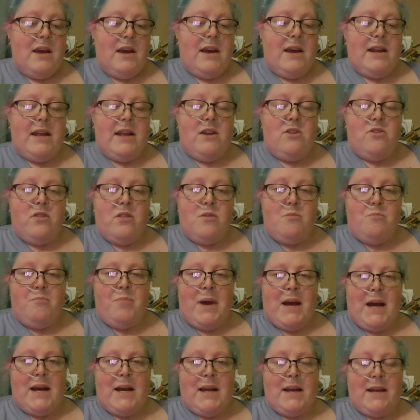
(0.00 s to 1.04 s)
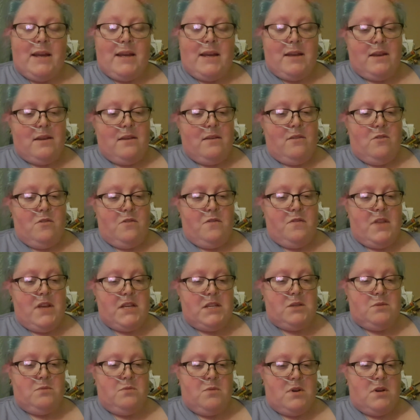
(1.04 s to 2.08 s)
And then on the back of
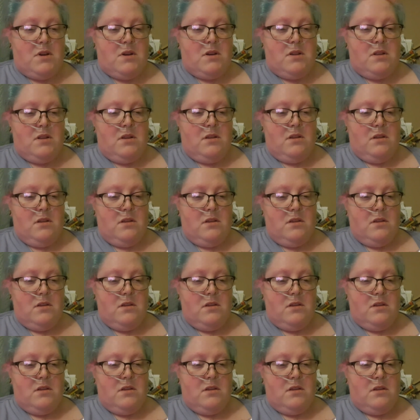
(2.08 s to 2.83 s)
this one